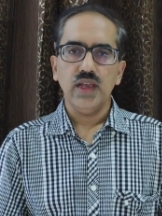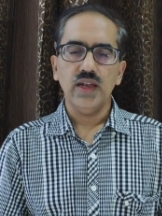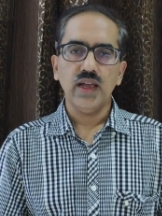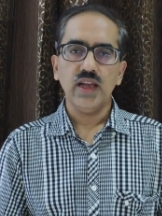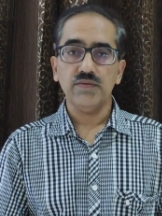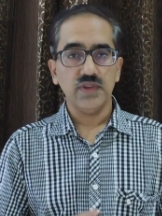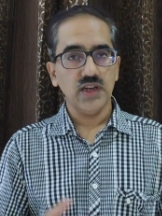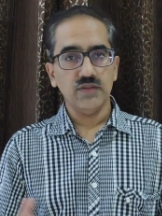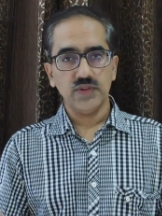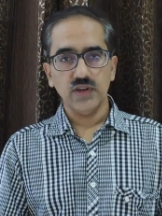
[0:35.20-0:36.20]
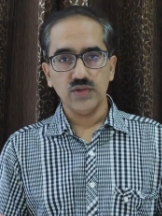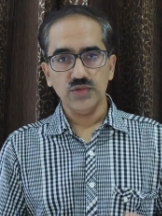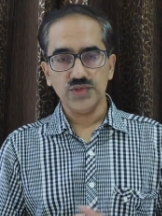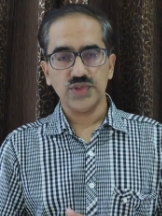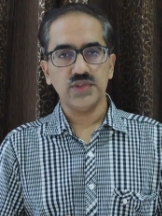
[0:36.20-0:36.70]
and I have three different
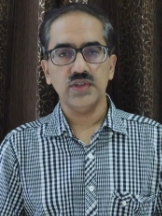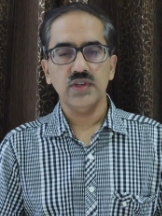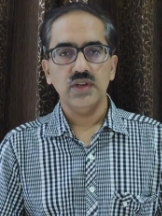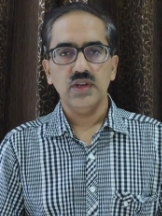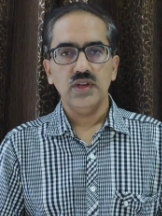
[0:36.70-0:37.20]
routes.